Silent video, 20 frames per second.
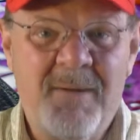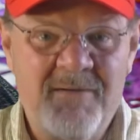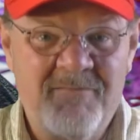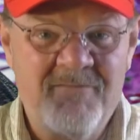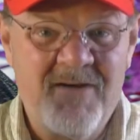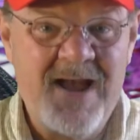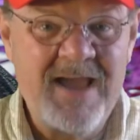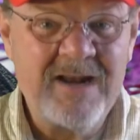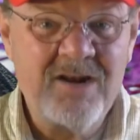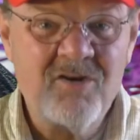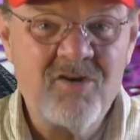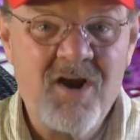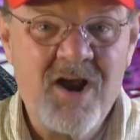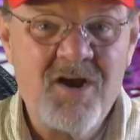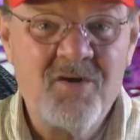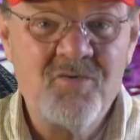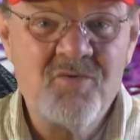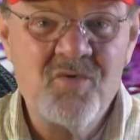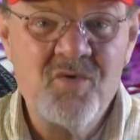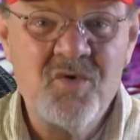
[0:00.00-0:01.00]
My final
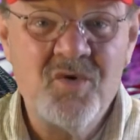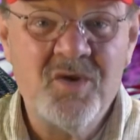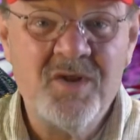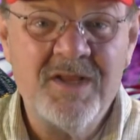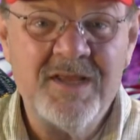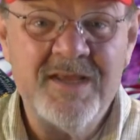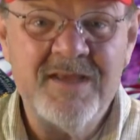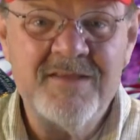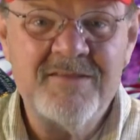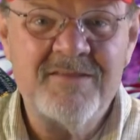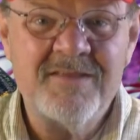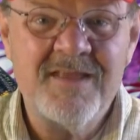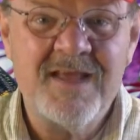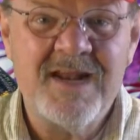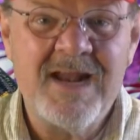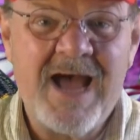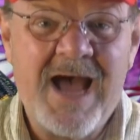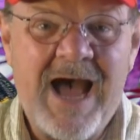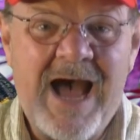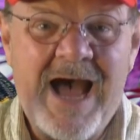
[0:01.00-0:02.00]
ground rule is
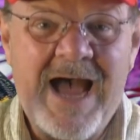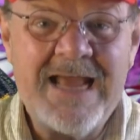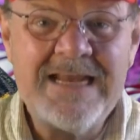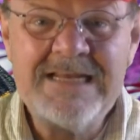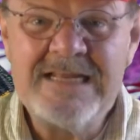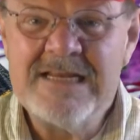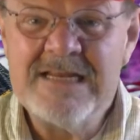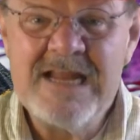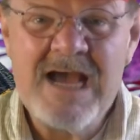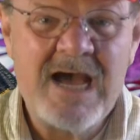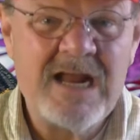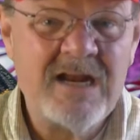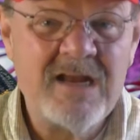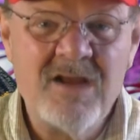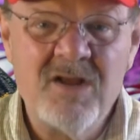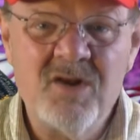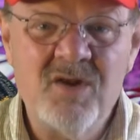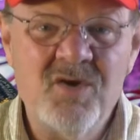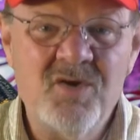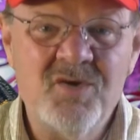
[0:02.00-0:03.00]
that I did not
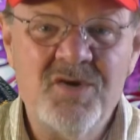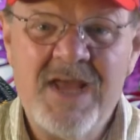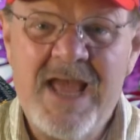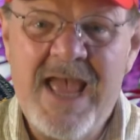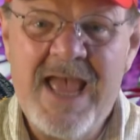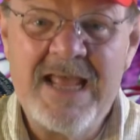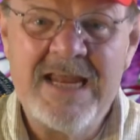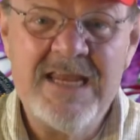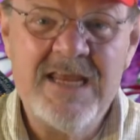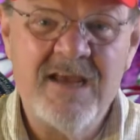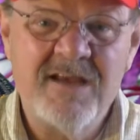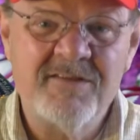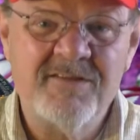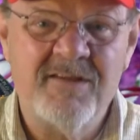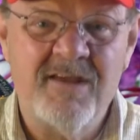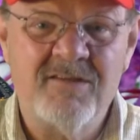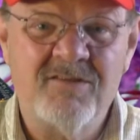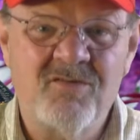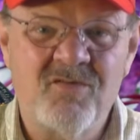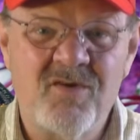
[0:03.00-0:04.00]
include any
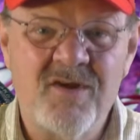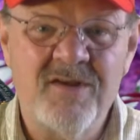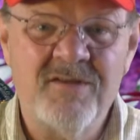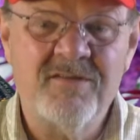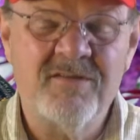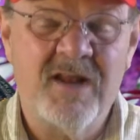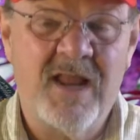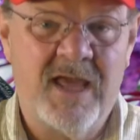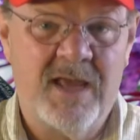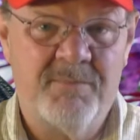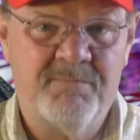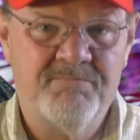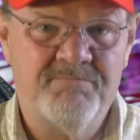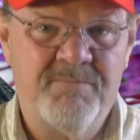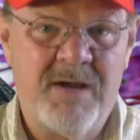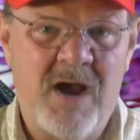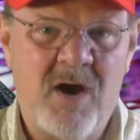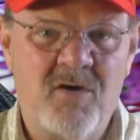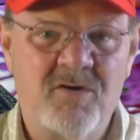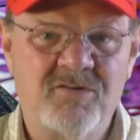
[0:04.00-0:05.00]
accessories like
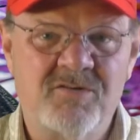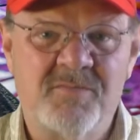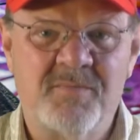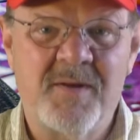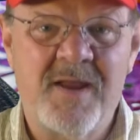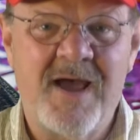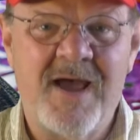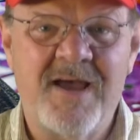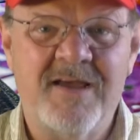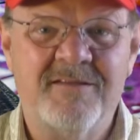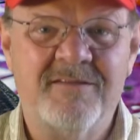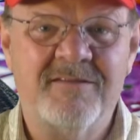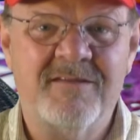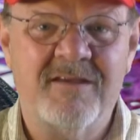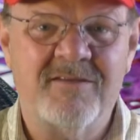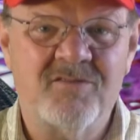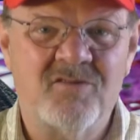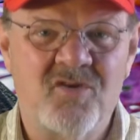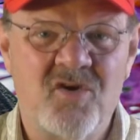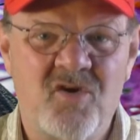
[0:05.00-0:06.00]
power supplies,
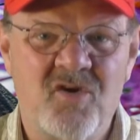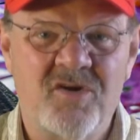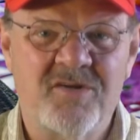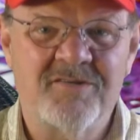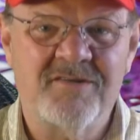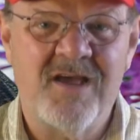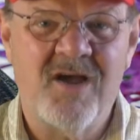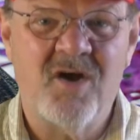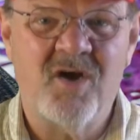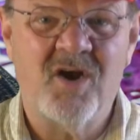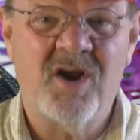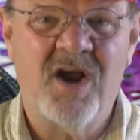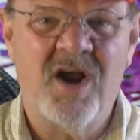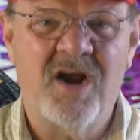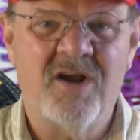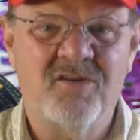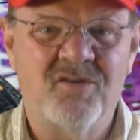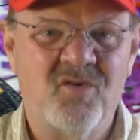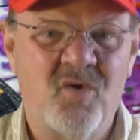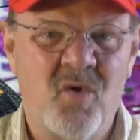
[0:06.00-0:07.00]
external sound
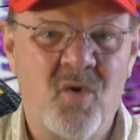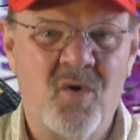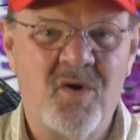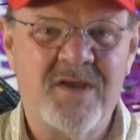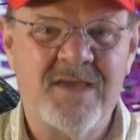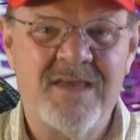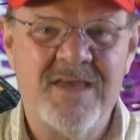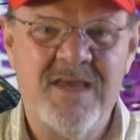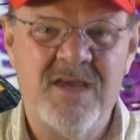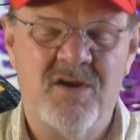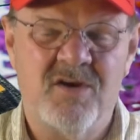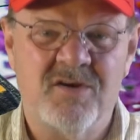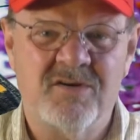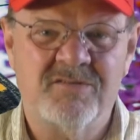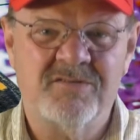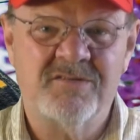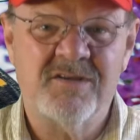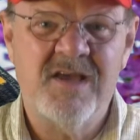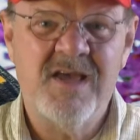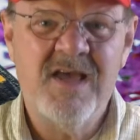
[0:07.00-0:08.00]
cards, or
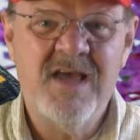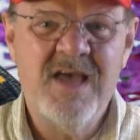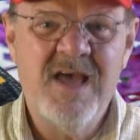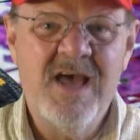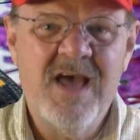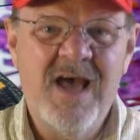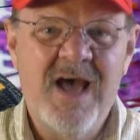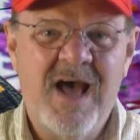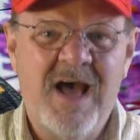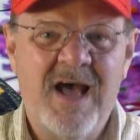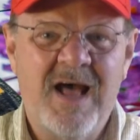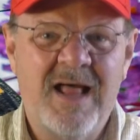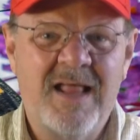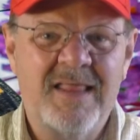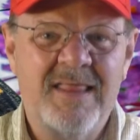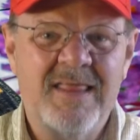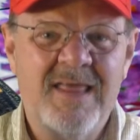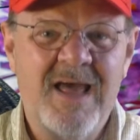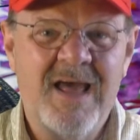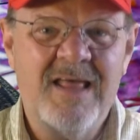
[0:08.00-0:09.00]
keyers.
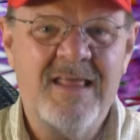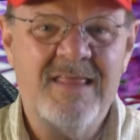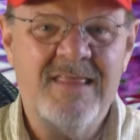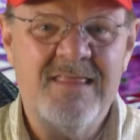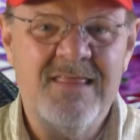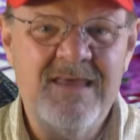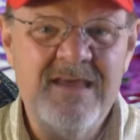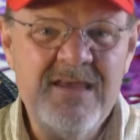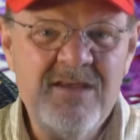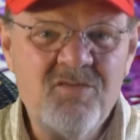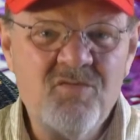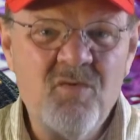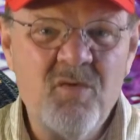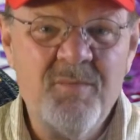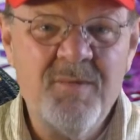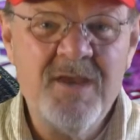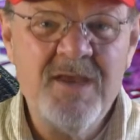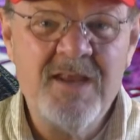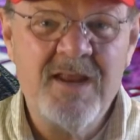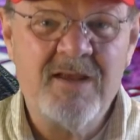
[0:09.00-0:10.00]
Uh, these
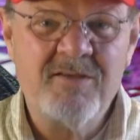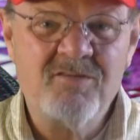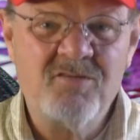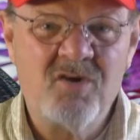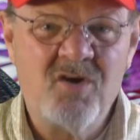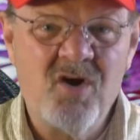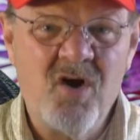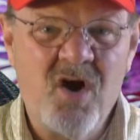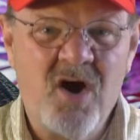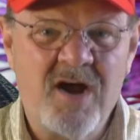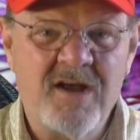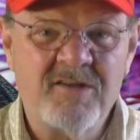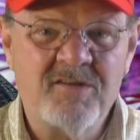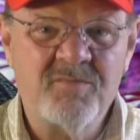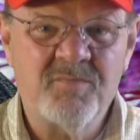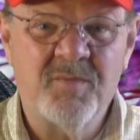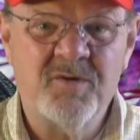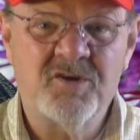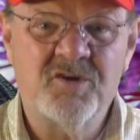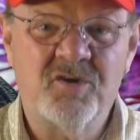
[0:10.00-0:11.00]
will be an extra
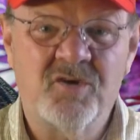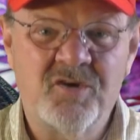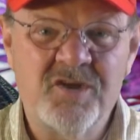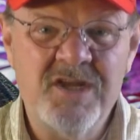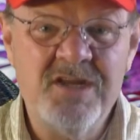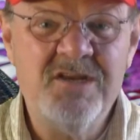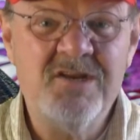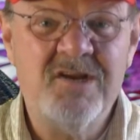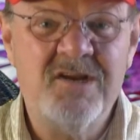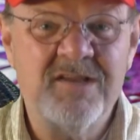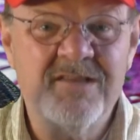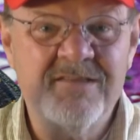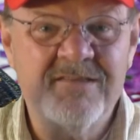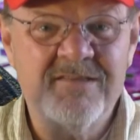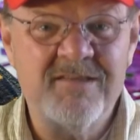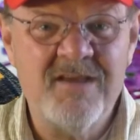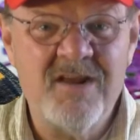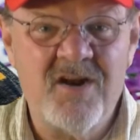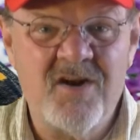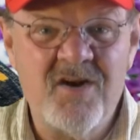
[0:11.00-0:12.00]
cost, but you'll need to
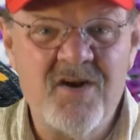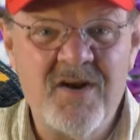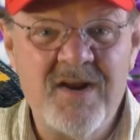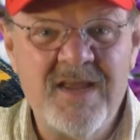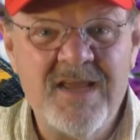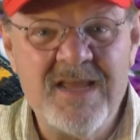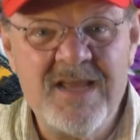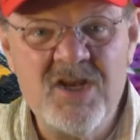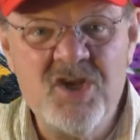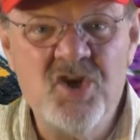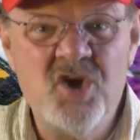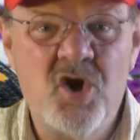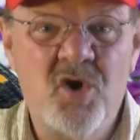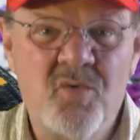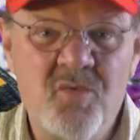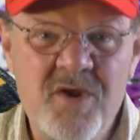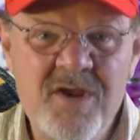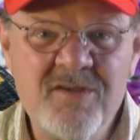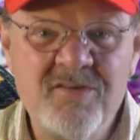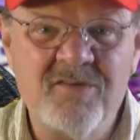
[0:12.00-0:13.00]
consider in your
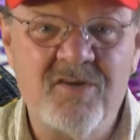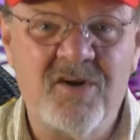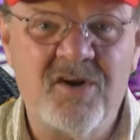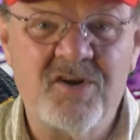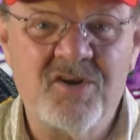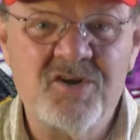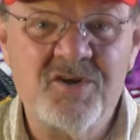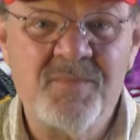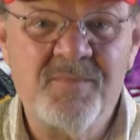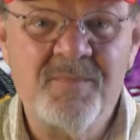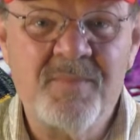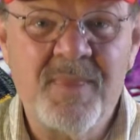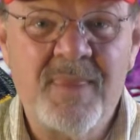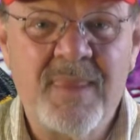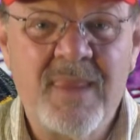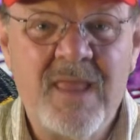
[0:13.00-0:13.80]
research.